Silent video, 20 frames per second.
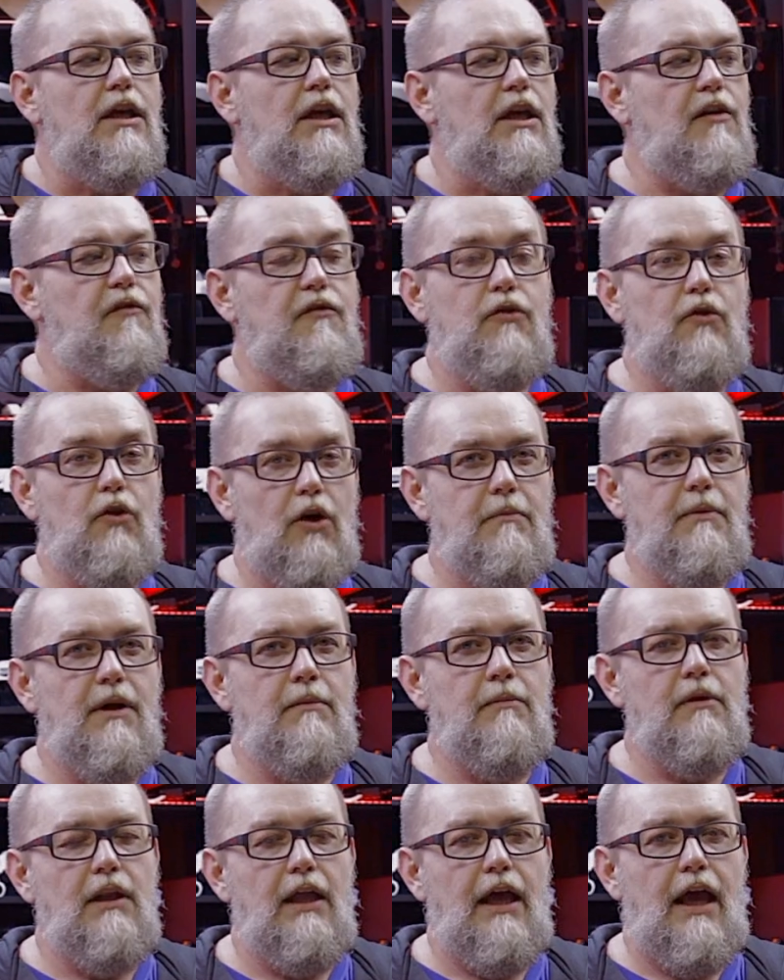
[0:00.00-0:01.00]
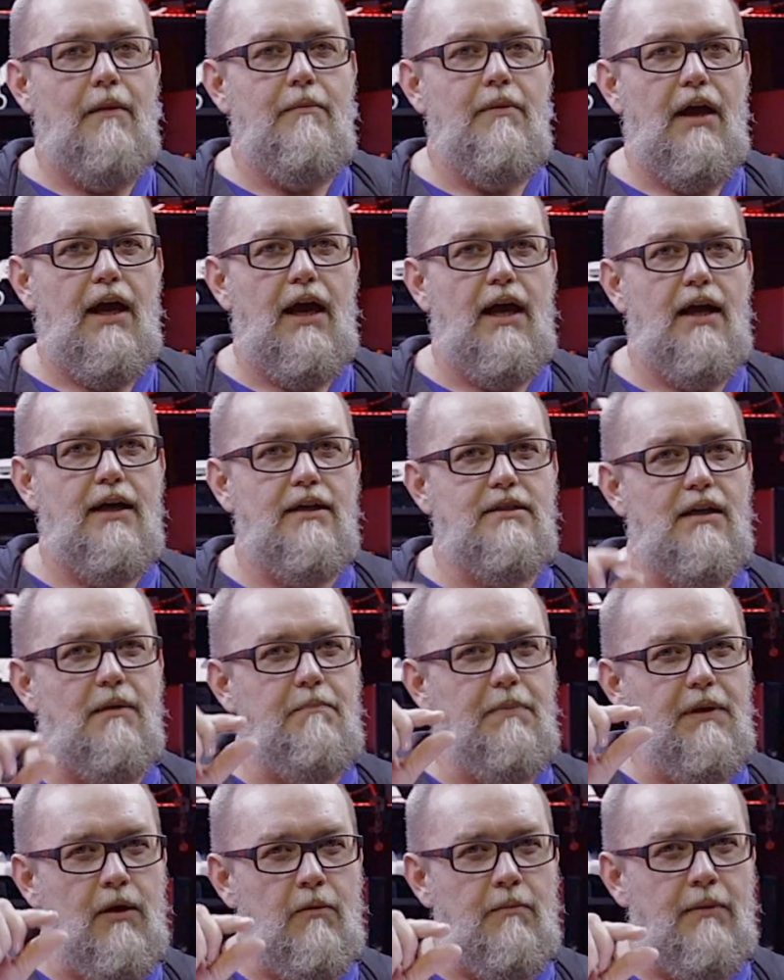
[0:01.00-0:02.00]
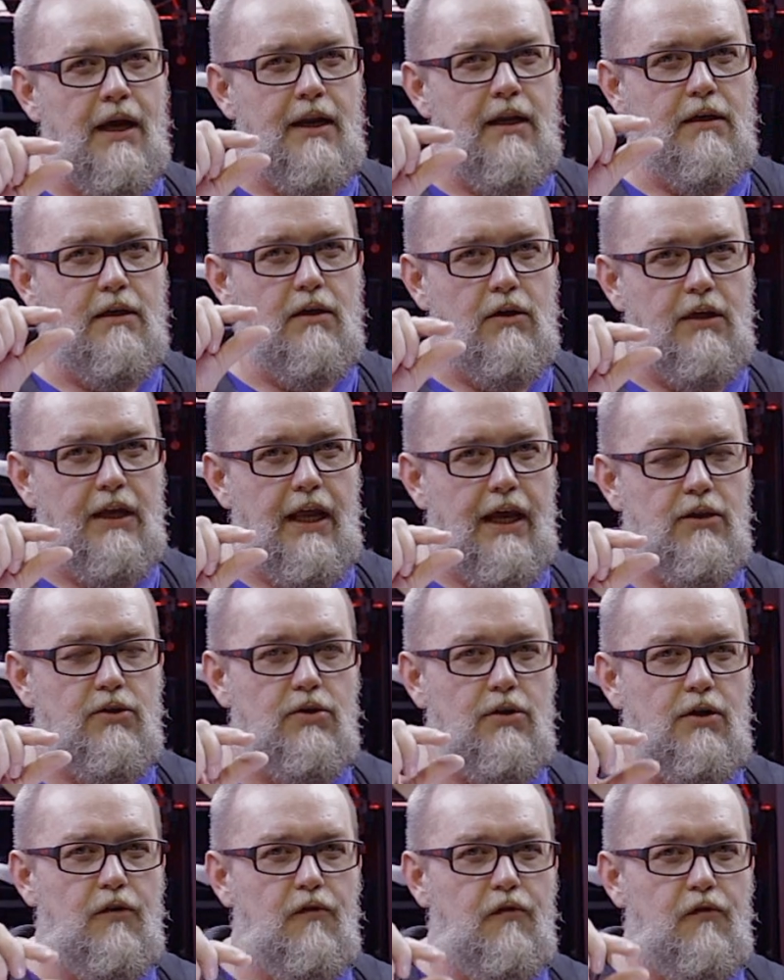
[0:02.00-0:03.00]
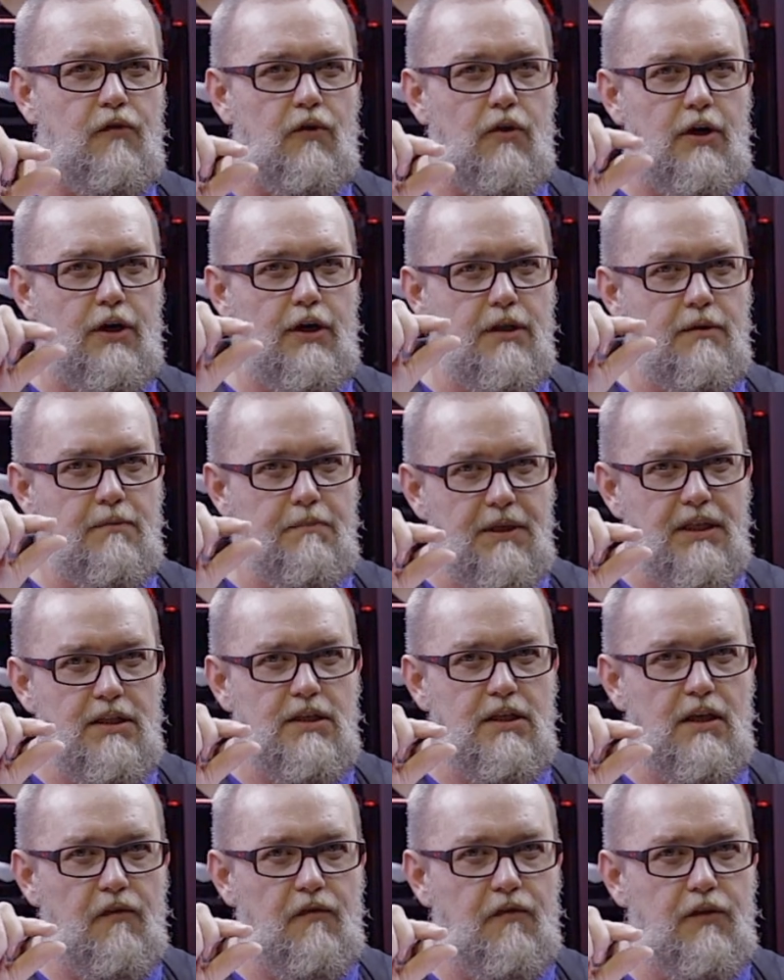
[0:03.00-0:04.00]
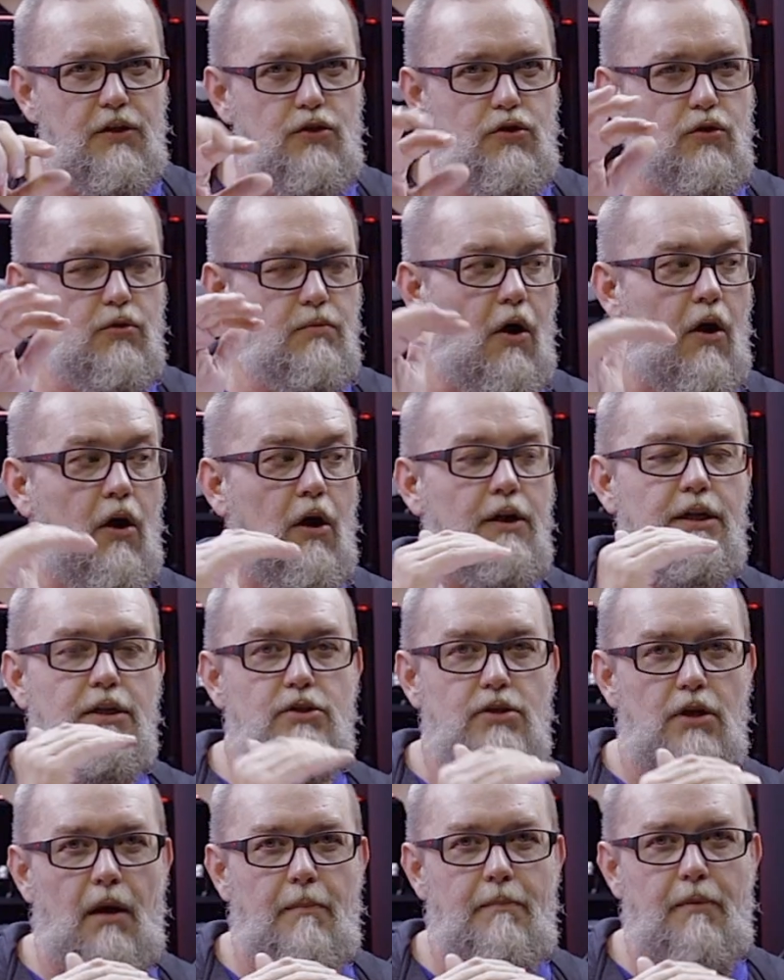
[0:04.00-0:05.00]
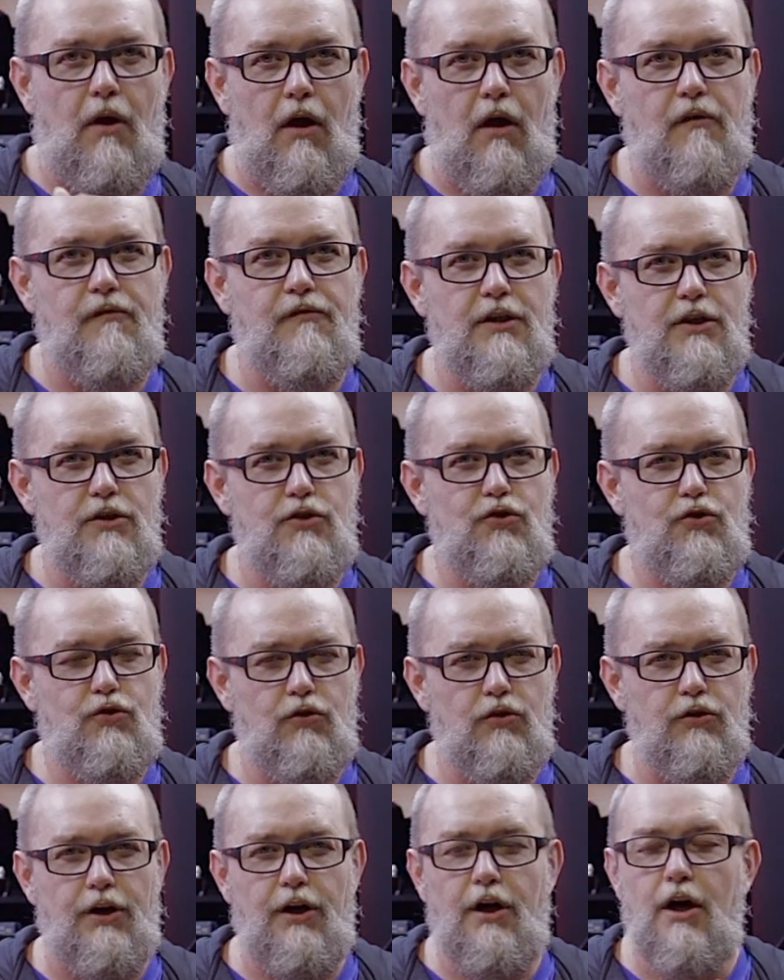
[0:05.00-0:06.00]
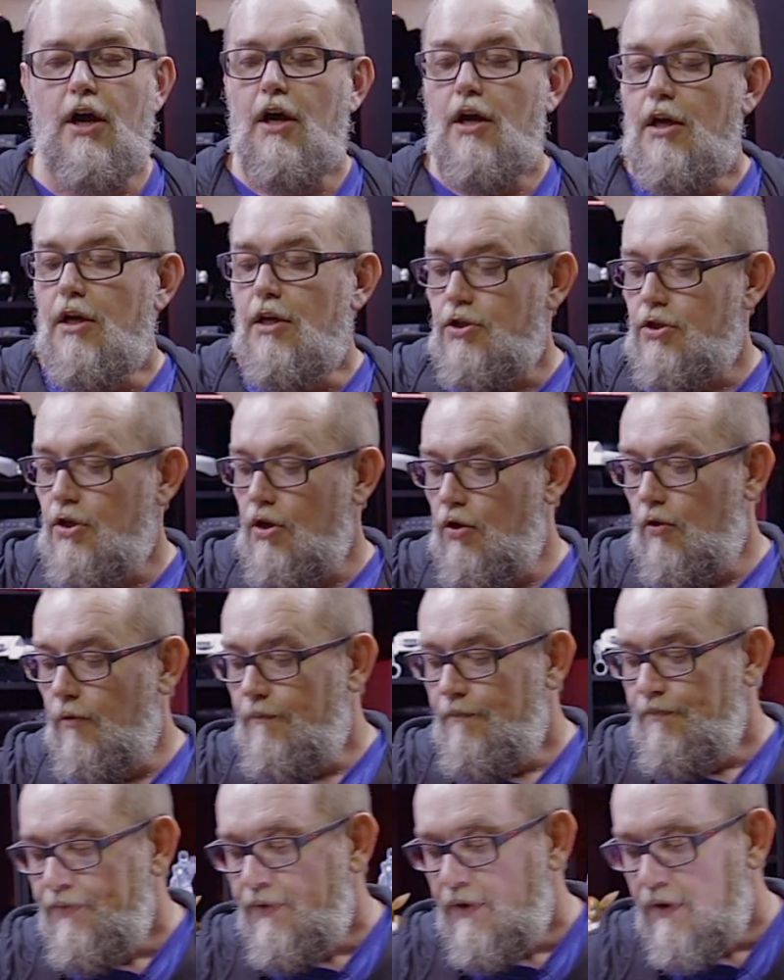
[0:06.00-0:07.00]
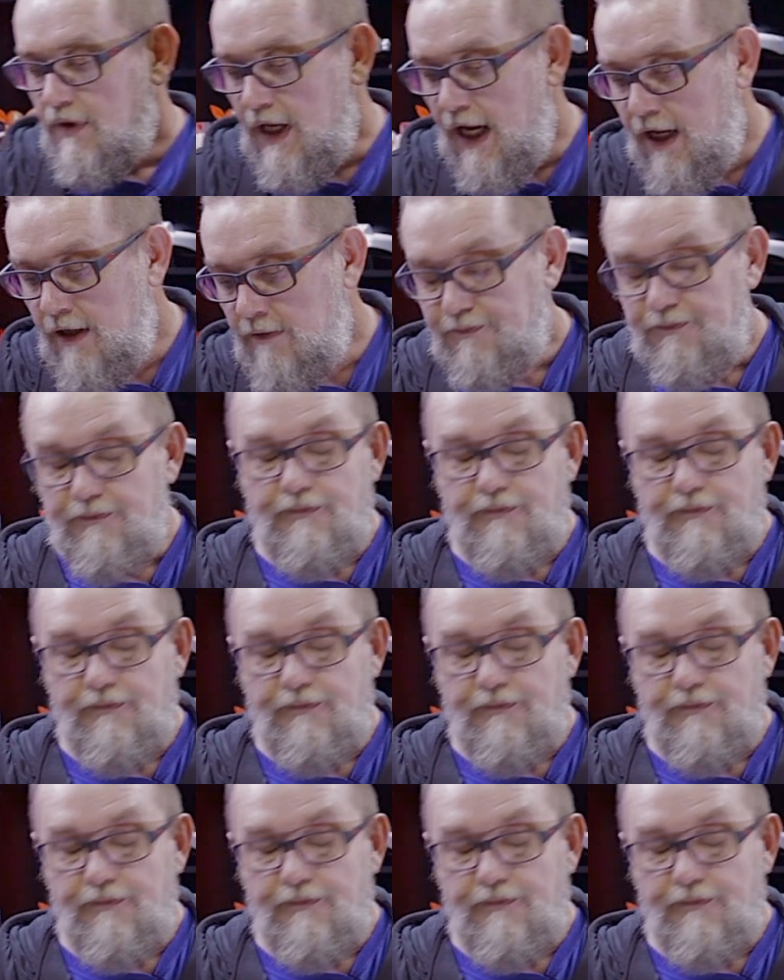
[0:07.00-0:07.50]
if your Bambu Lab has a pneumatic connector for the PTFE tube on the top of the extruder. So then